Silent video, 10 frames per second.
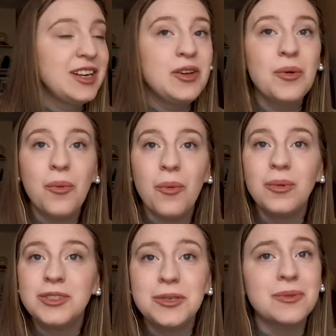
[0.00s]
You
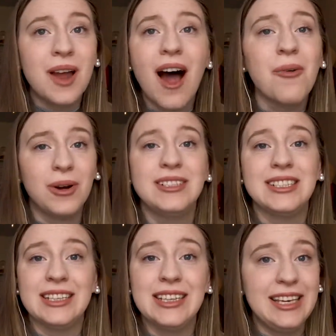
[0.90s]
do not want
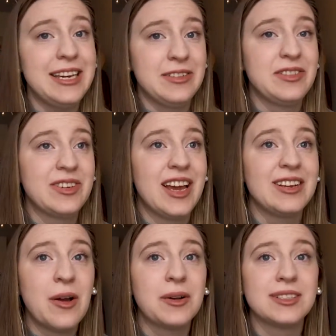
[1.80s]
to leave
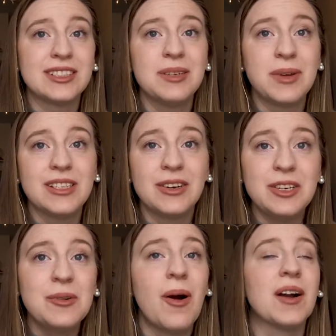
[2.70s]
and go to sleep until
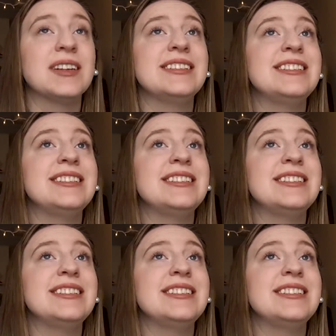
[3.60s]
you are